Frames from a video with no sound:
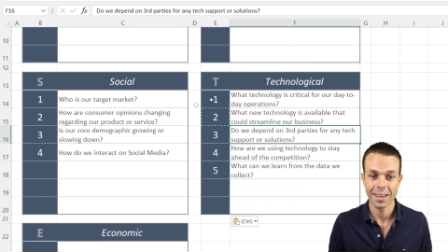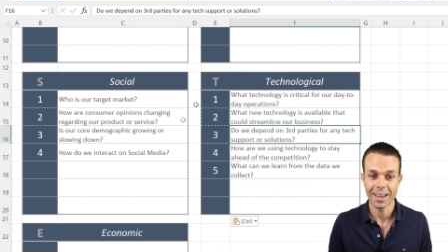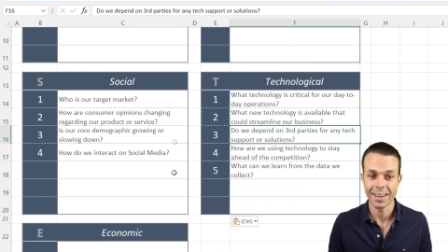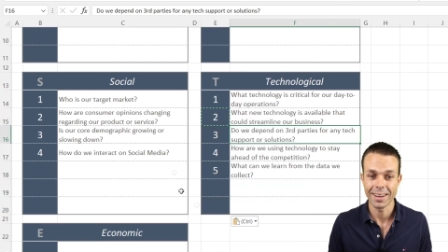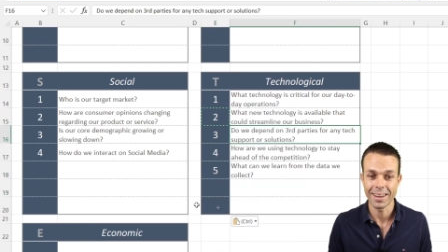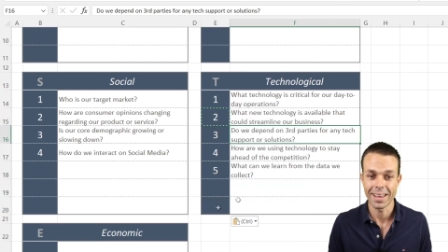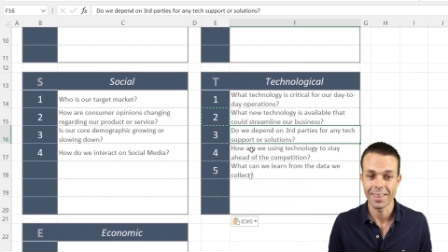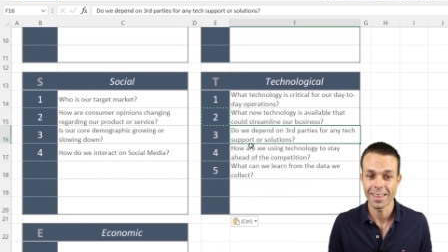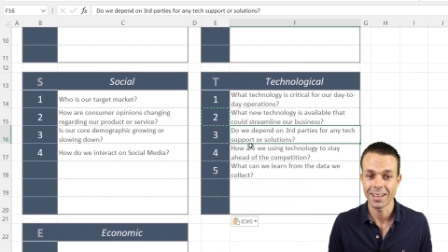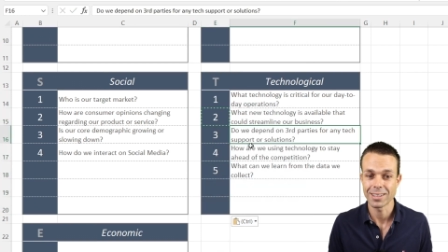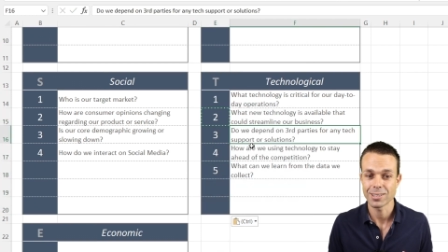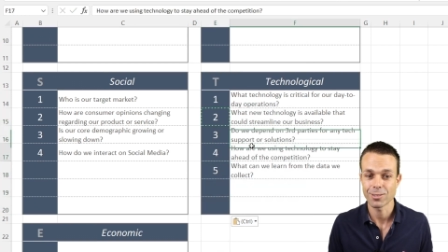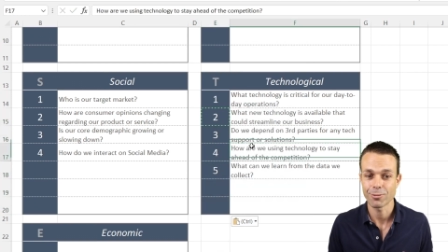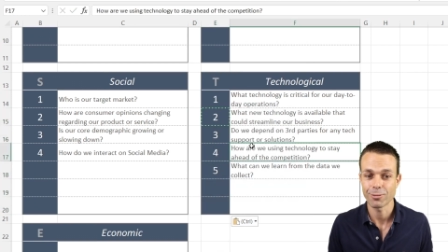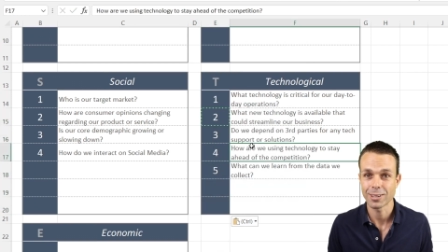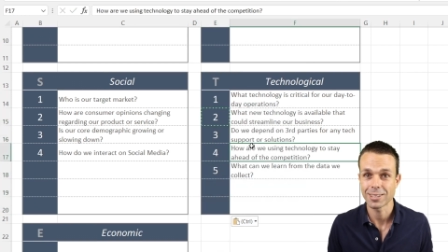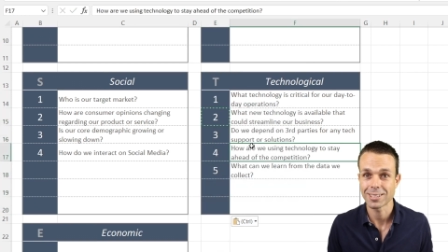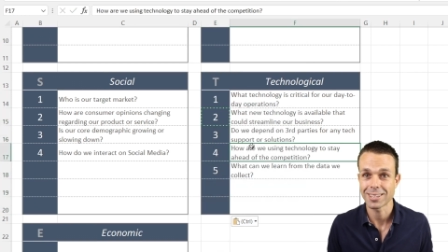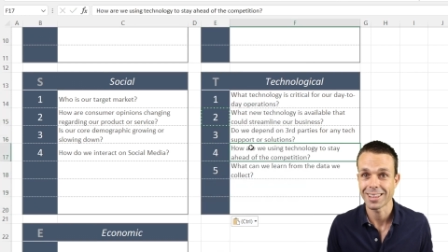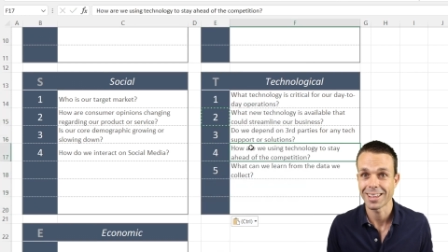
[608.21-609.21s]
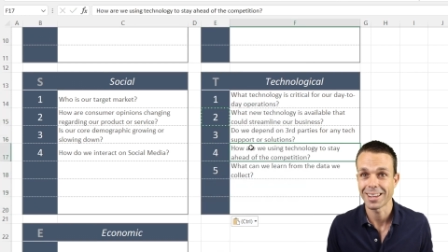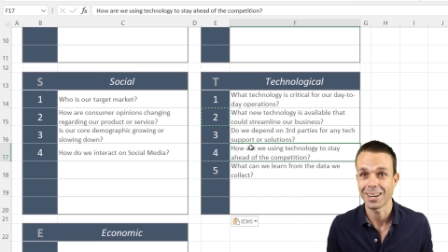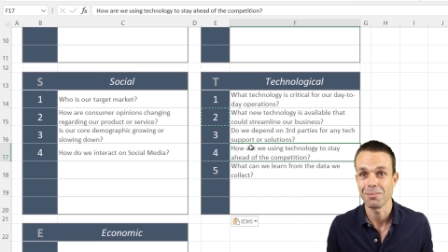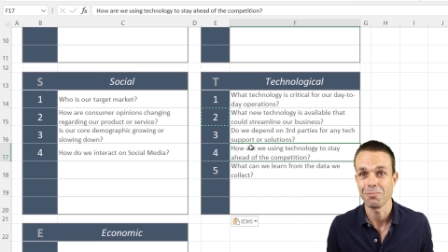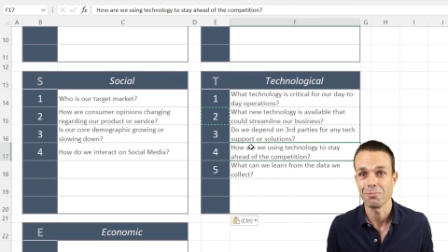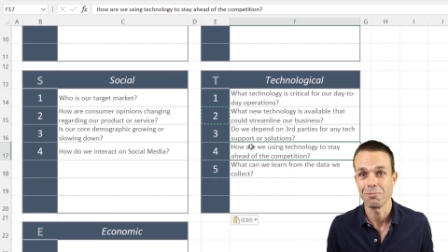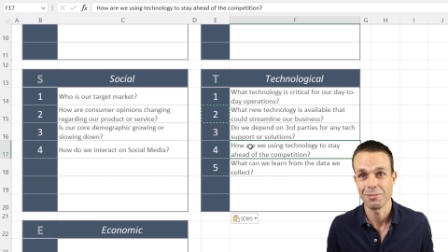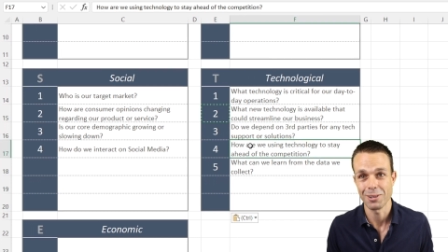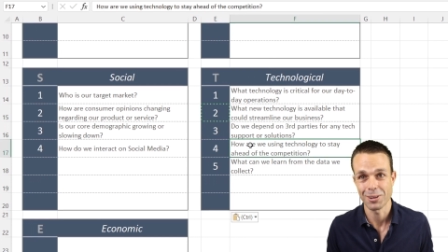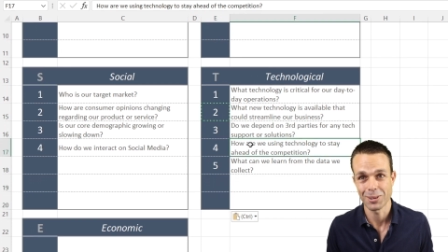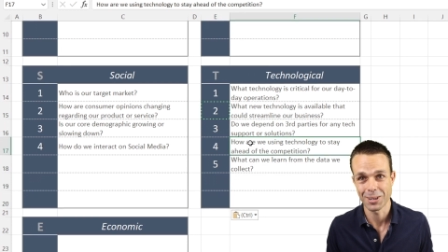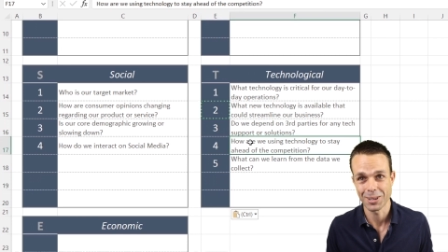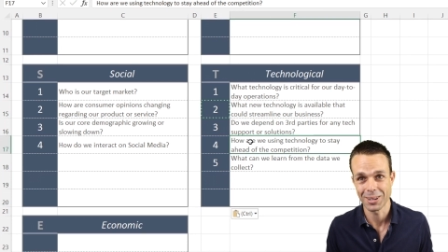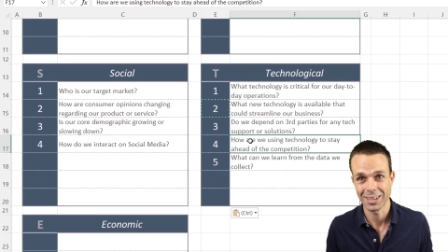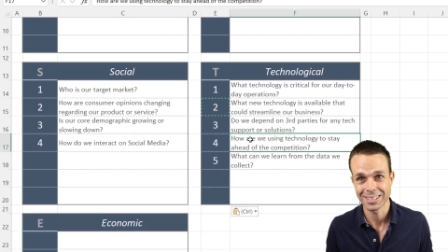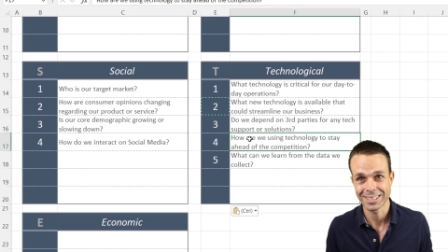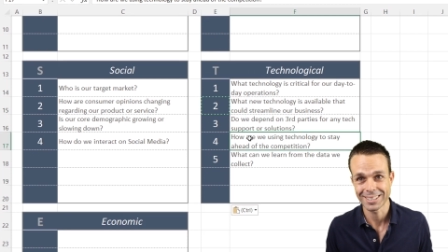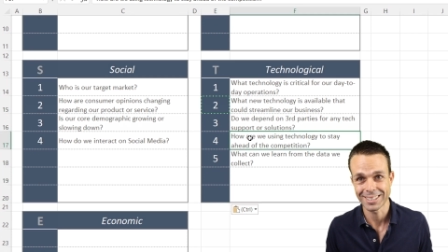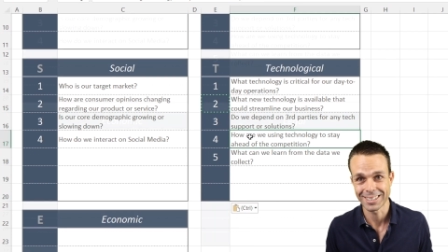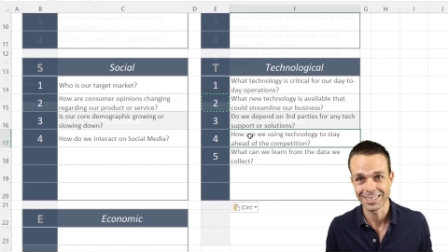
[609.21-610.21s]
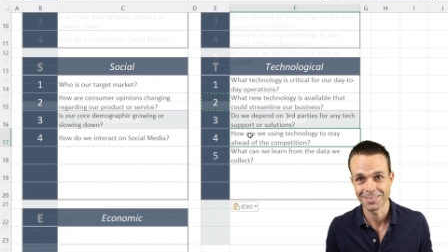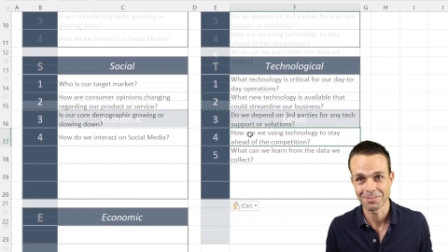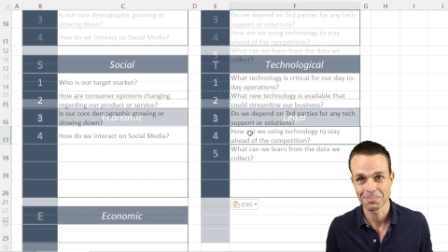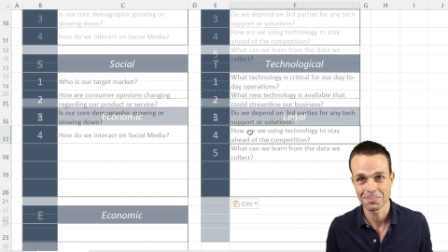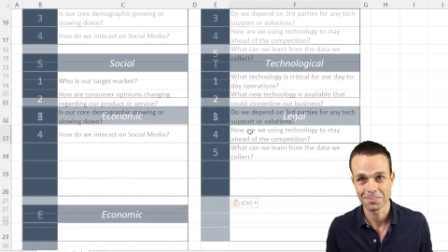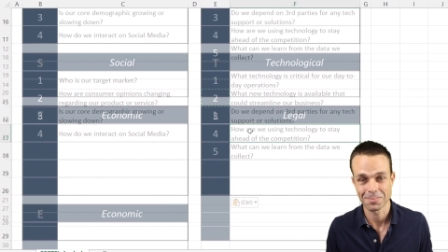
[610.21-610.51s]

And now that's fixed that up very nicely.